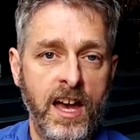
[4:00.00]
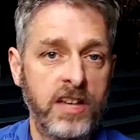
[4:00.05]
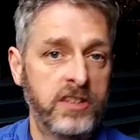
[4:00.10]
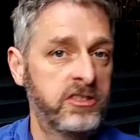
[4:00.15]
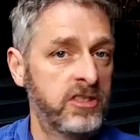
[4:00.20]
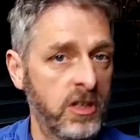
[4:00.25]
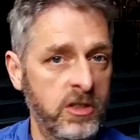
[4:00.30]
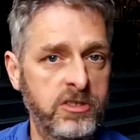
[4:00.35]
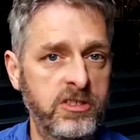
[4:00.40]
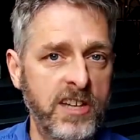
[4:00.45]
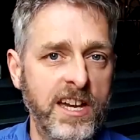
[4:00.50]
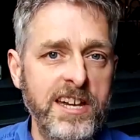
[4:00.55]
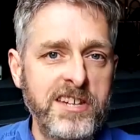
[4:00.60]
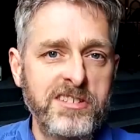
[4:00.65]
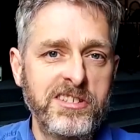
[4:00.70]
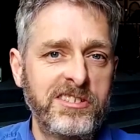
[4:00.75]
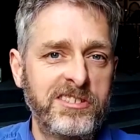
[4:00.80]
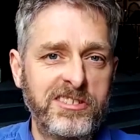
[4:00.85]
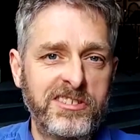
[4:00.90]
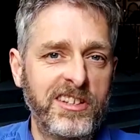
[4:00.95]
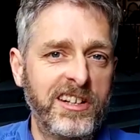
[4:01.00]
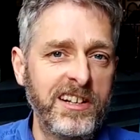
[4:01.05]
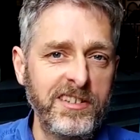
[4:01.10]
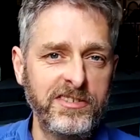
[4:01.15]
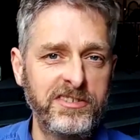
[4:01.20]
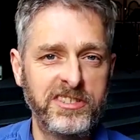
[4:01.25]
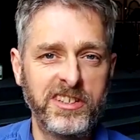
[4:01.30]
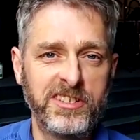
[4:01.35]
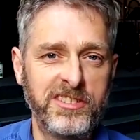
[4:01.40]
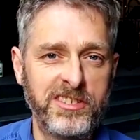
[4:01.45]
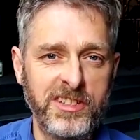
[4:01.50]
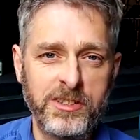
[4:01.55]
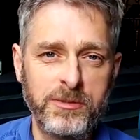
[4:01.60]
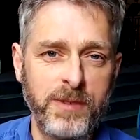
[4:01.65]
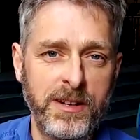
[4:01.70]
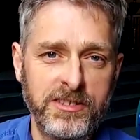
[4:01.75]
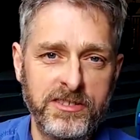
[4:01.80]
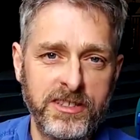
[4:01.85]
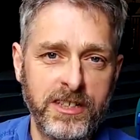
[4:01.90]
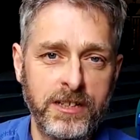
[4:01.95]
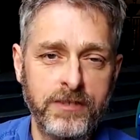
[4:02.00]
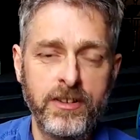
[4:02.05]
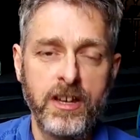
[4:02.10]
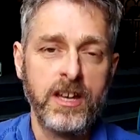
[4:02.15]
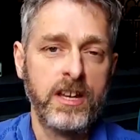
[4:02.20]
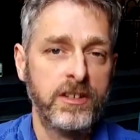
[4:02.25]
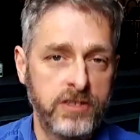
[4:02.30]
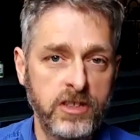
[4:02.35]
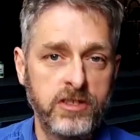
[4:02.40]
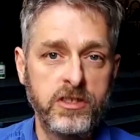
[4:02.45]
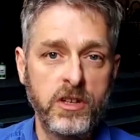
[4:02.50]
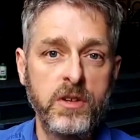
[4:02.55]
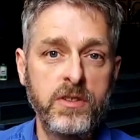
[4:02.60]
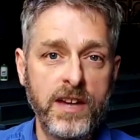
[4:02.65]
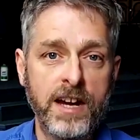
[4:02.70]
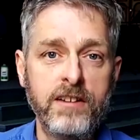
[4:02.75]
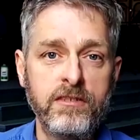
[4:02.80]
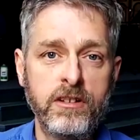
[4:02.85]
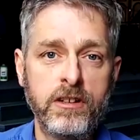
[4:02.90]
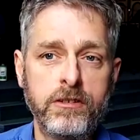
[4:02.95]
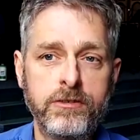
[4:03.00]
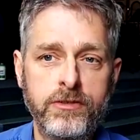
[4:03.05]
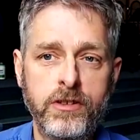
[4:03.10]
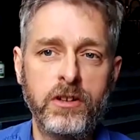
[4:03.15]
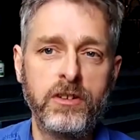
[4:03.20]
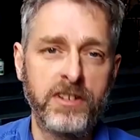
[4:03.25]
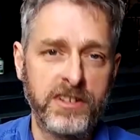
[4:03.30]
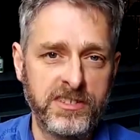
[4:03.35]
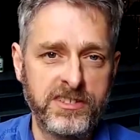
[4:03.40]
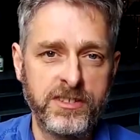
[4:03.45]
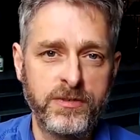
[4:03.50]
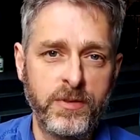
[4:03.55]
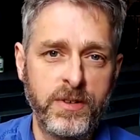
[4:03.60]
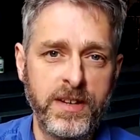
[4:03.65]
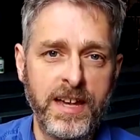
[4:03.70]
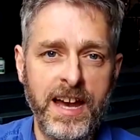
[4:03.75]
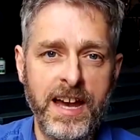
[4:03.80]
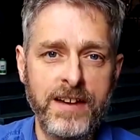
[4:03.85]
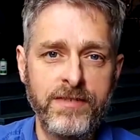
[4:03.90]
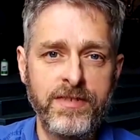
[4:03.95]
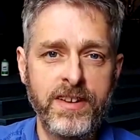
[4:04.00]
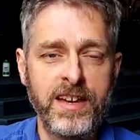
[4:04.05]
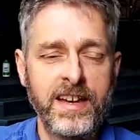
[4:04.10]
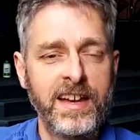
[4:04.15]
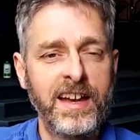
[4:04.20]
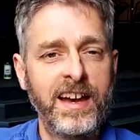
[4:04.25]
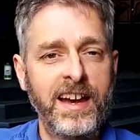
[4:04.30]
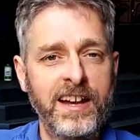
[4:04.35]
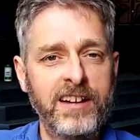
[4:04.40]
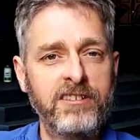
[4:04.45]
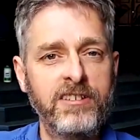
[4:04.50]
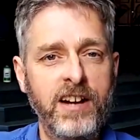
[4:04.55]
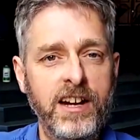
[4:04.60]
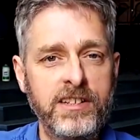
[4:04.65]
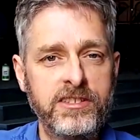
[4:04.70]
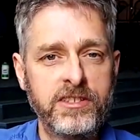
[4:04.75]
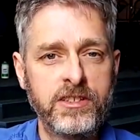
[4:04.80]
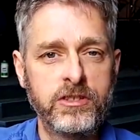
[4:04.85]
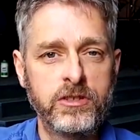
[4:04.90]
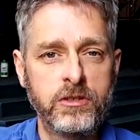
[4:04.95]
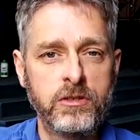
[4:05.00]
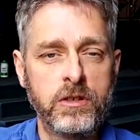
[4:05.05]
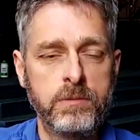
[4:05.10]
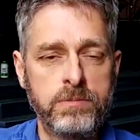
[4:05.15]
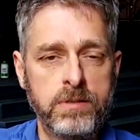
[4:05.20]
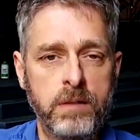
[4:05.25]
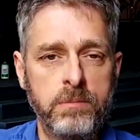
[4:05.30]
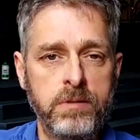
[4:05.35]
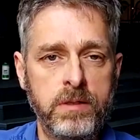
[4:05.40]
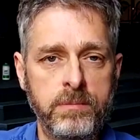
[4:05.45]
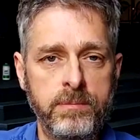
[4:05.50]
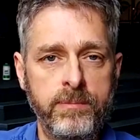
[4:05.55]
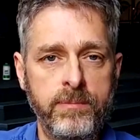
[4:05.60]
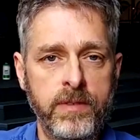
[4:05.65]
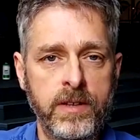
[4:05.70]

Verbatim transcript: association staff, such as myself, to do that role for us if we have a crisis or a problem.